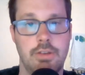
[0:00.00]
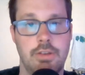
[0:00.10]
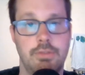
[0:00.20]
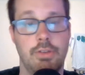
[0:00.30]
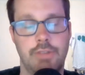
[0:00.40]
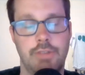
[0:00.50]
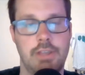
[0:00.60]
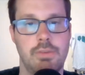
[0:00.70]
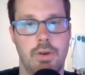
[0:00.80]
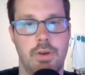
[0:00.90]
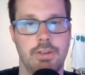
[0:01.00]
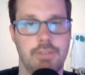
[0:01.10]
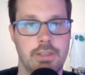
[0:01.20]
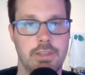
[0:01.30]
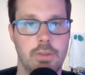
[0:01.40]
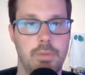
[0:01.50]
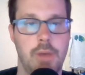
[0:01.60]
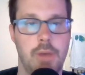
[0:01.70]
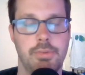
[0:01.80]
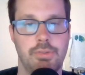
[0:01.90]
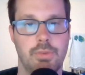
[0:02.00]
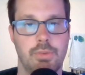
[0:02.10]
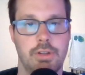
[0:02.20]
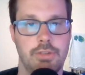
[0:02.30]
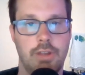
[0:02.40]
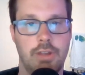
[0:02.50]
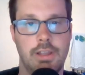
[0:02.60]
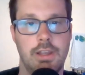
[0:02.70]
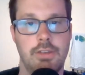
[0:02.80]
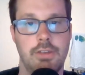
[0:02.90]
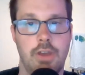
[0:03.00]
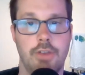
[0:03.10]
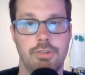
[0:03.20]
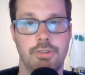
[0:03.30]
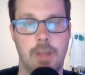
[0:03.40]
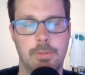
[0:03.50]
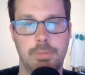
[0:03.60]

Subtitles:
they'll take you on as like they'll publish your work and try to get into other shops.